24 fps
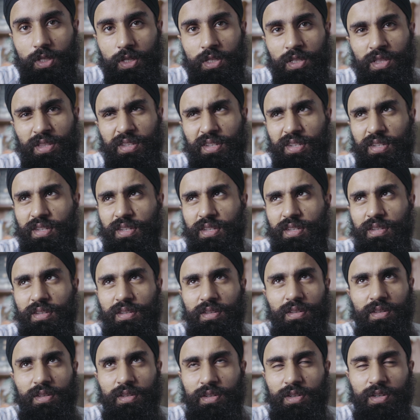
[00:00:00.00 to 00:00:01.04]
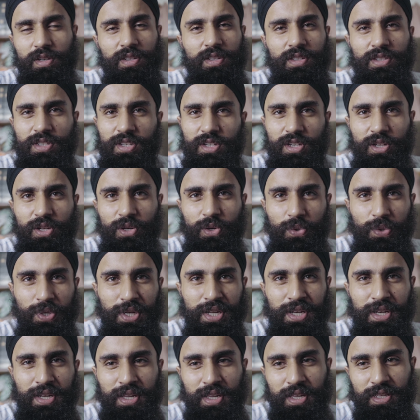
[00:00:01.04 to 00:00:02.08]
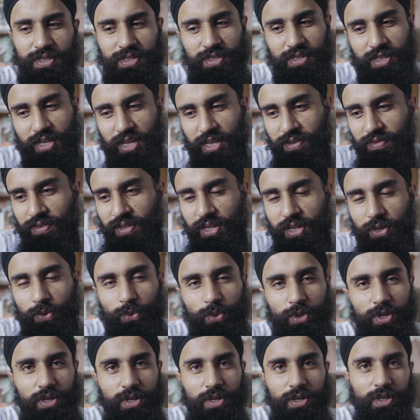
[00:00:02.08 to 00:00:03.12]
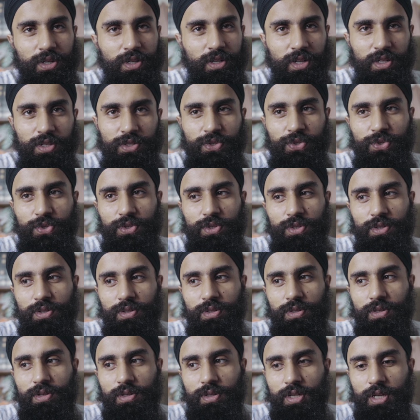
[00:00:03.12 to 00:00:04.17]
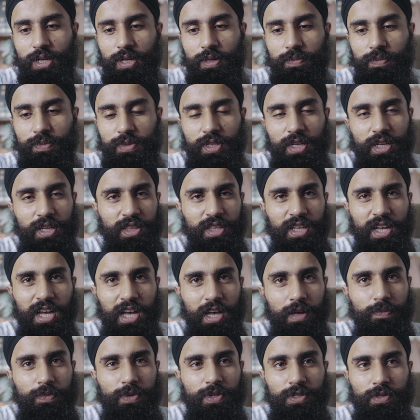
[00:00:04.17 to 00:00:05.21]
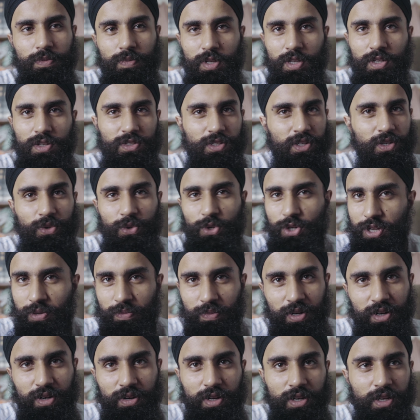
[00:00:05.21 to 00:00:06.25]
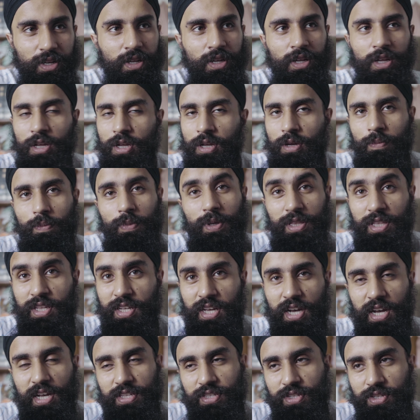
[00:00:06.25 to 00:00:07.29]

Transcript: the girl is gonna go in. It's kind of like a weird cultural thing that happens, because they're already married, but the guy's